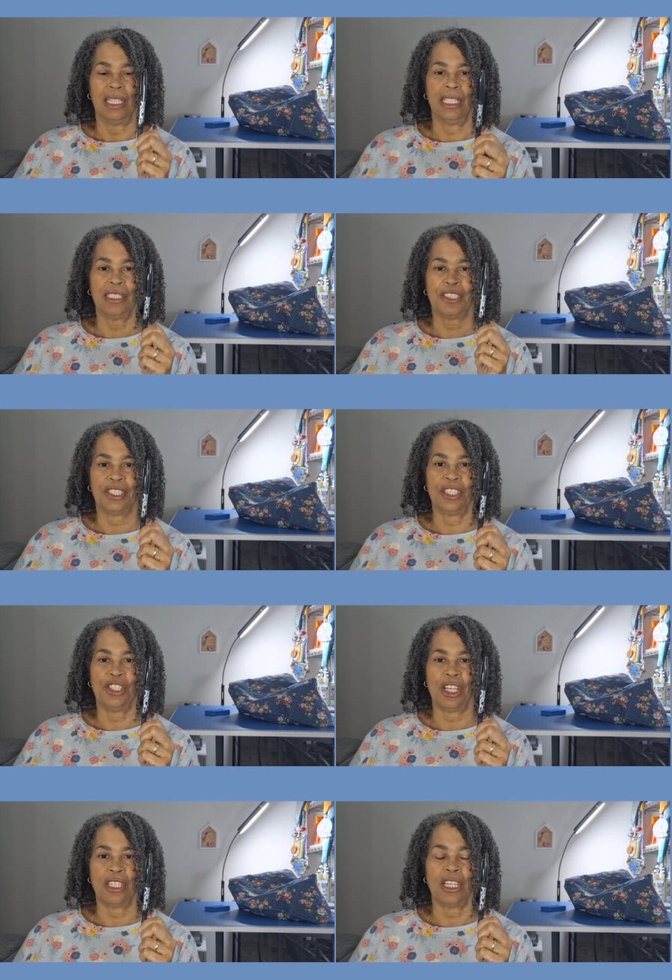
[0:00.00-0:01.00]
a
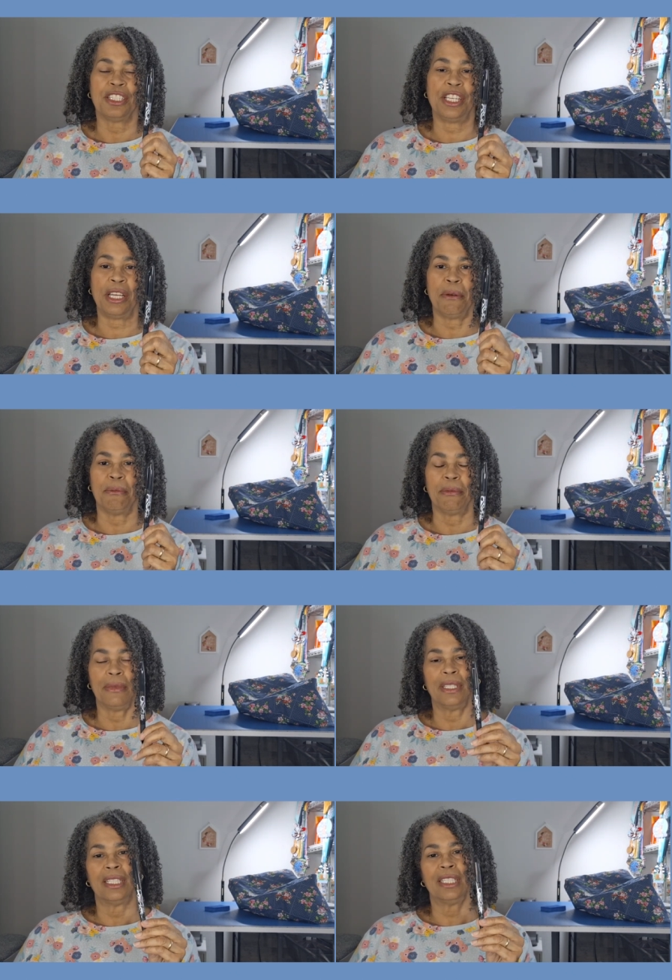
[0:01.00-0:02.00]
suggest a tip
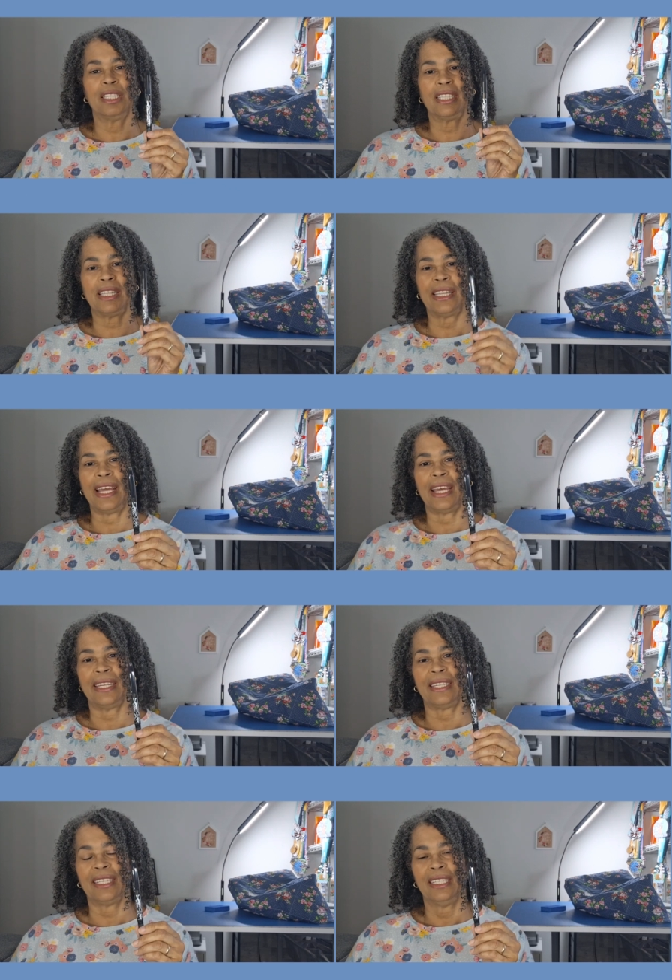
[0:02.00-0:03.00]

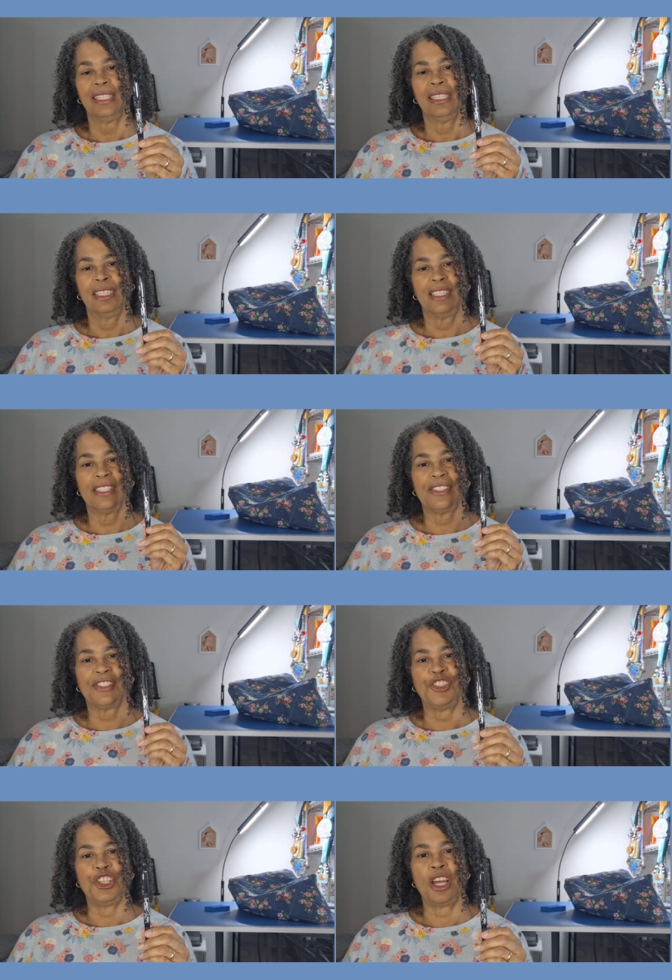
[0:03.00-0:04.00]
that
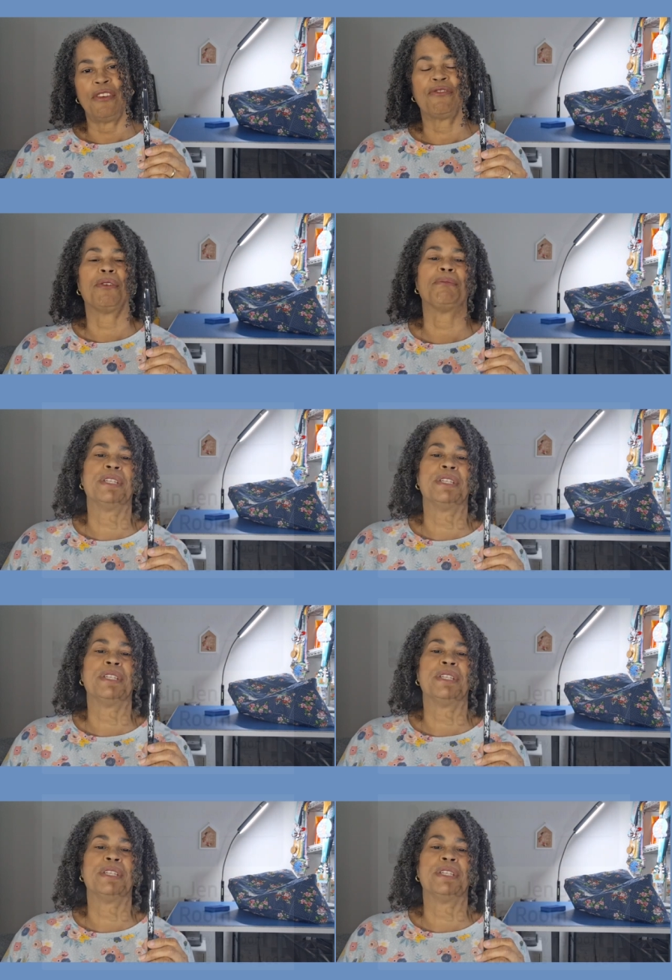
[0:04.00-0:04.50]
Jen from